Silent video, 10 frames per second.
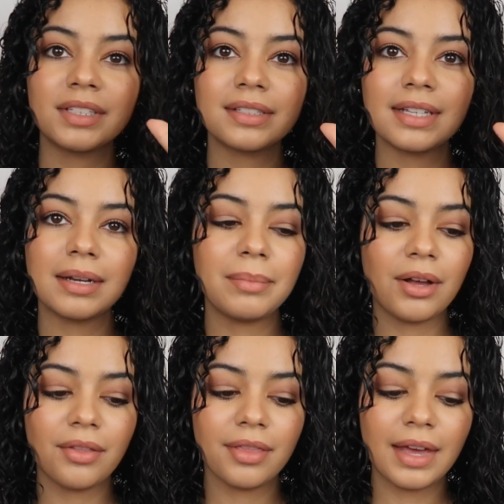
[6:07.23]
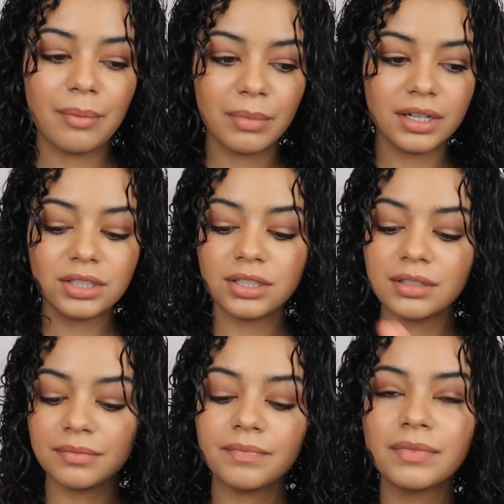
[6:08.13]
just like about that much.
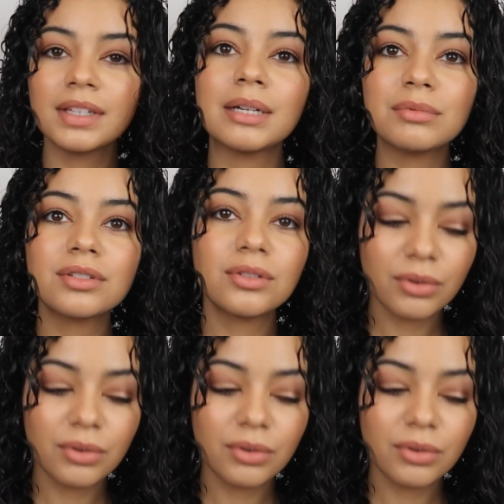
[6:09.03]
I'm just